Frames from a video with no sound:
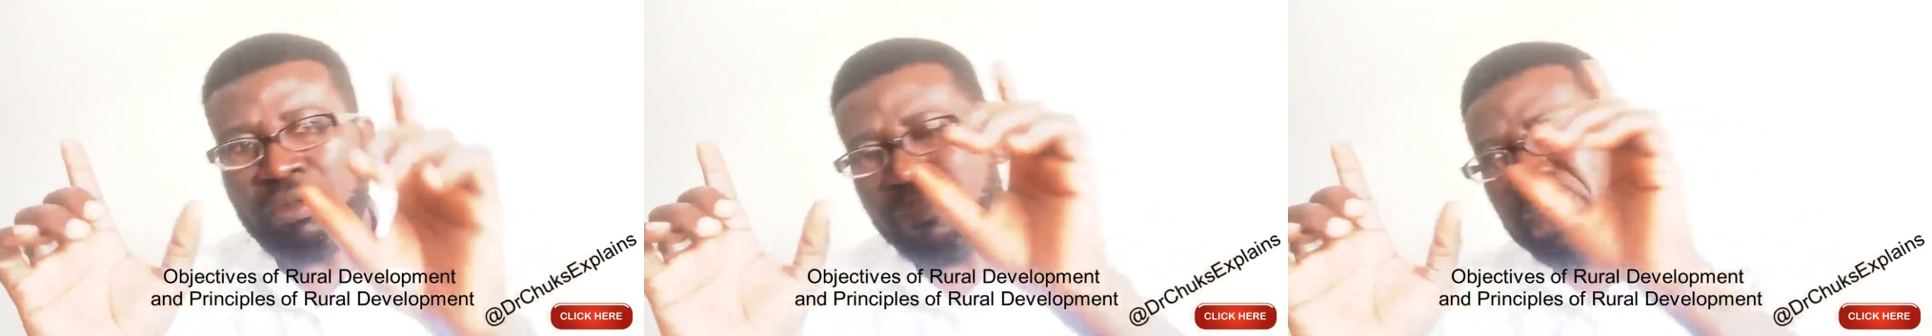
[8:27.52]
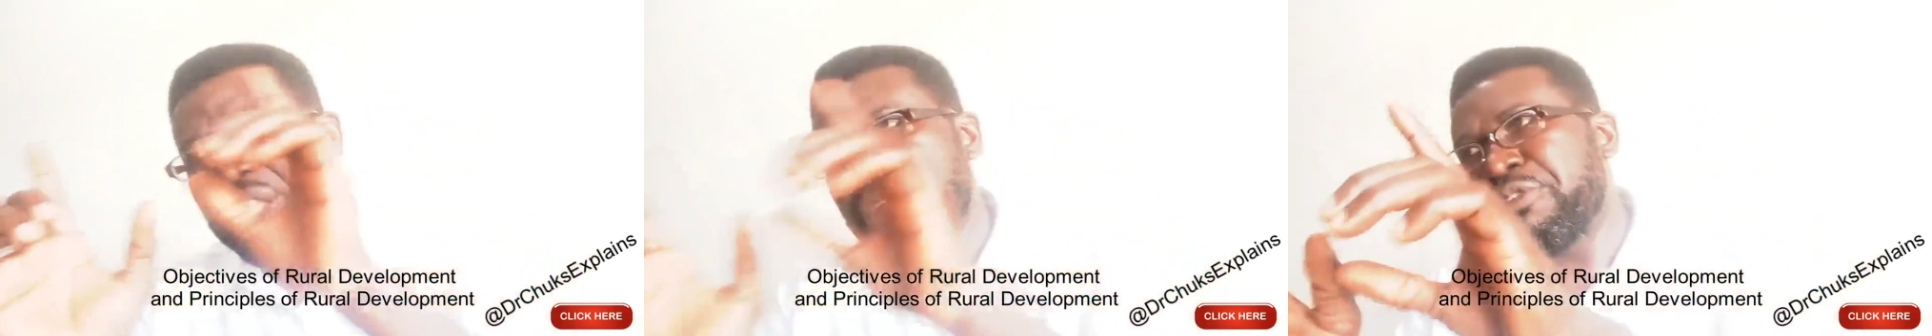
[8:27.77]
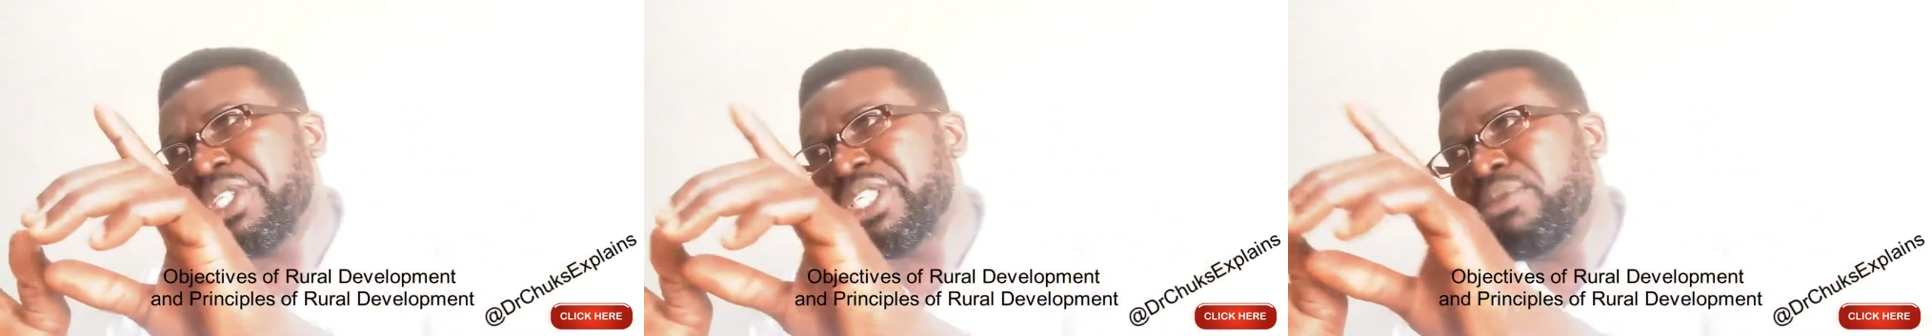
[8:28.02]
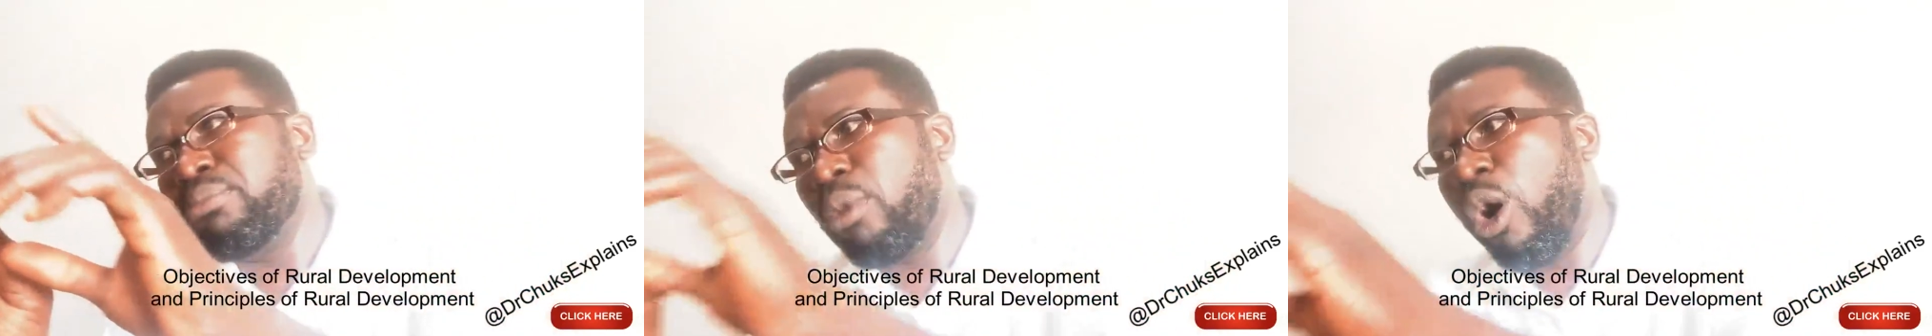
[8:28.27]

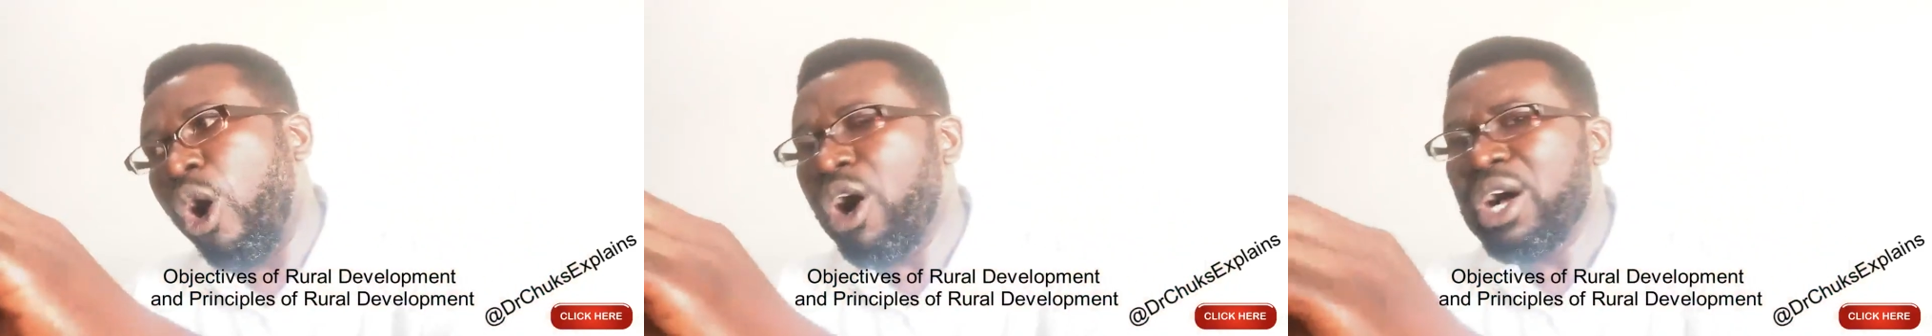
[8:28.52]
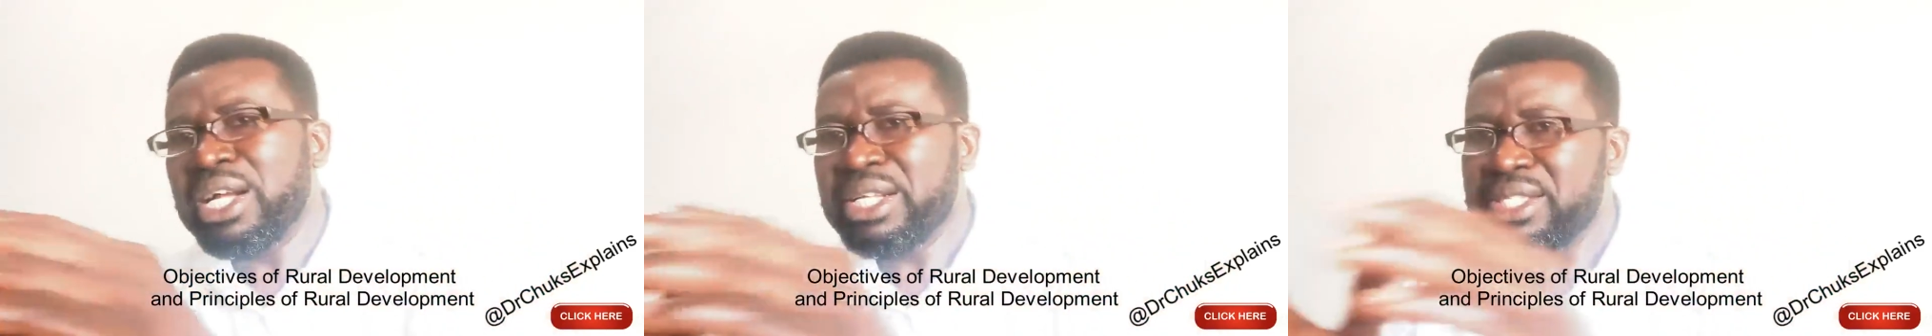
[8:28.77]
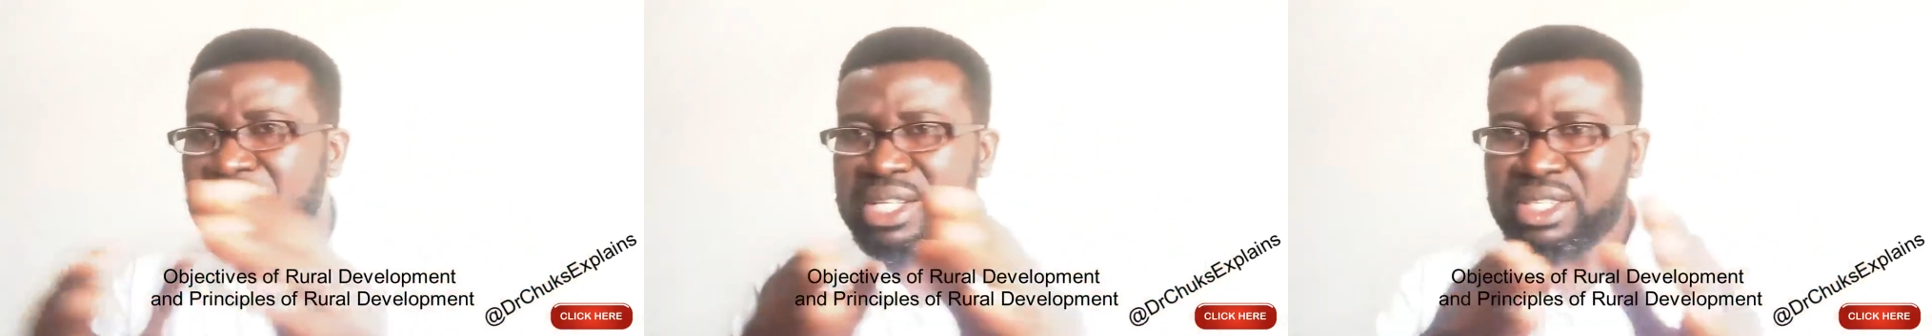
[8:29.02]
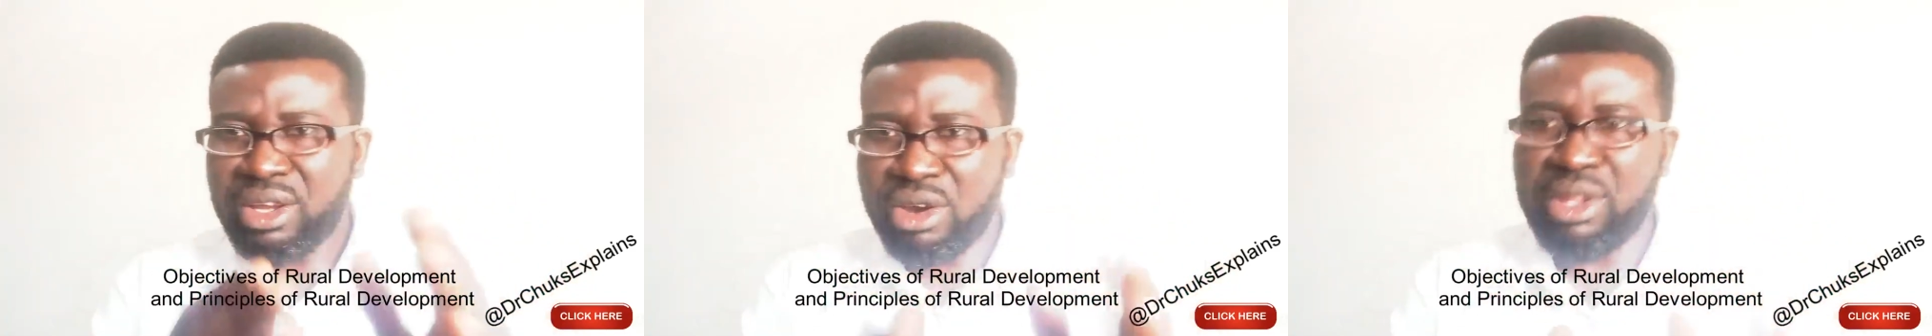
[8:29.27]
benefiting more than
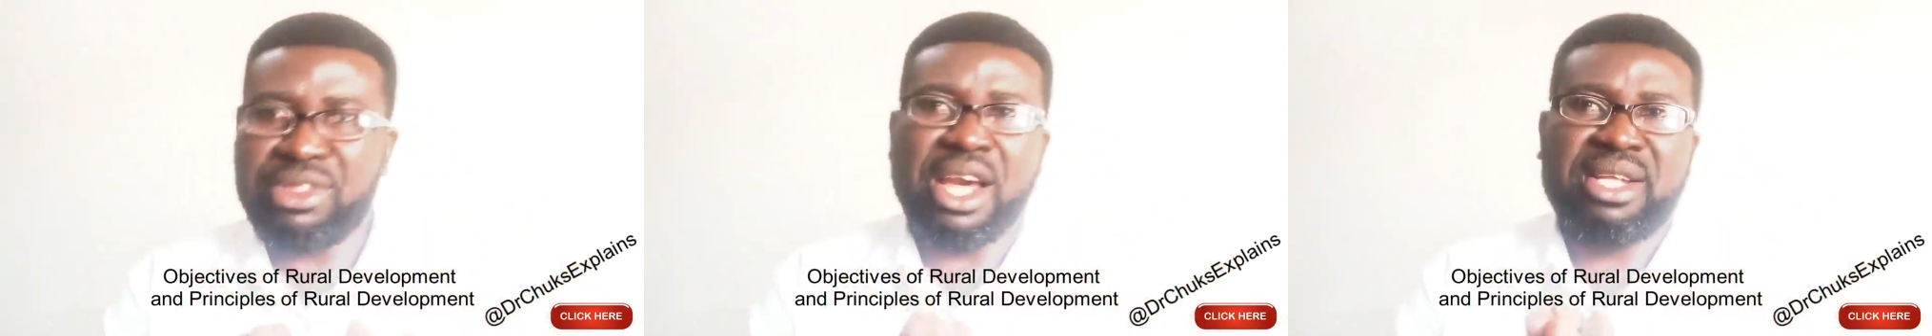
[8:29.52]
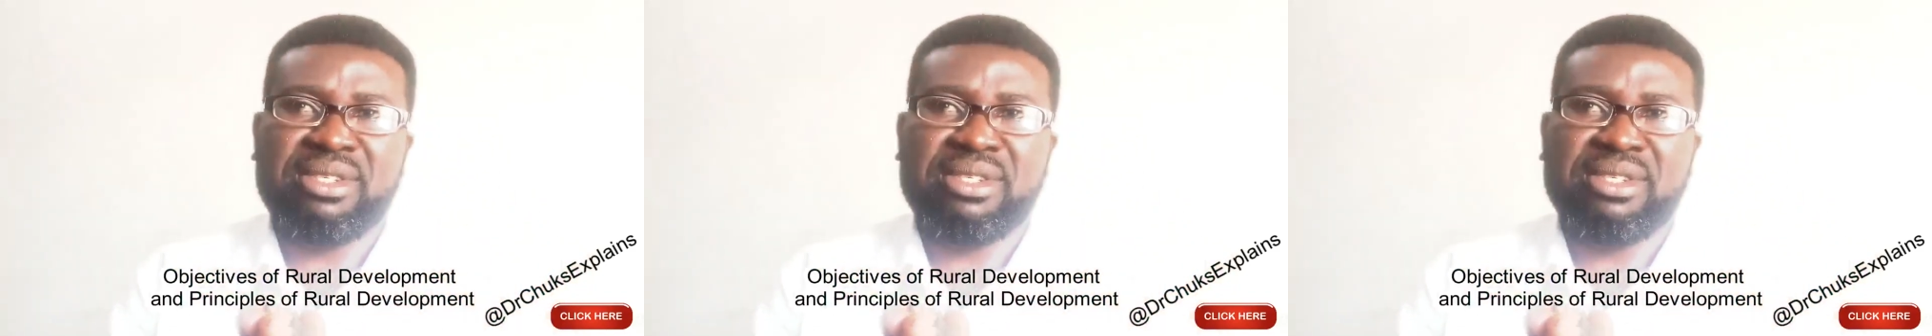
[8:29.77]
the other.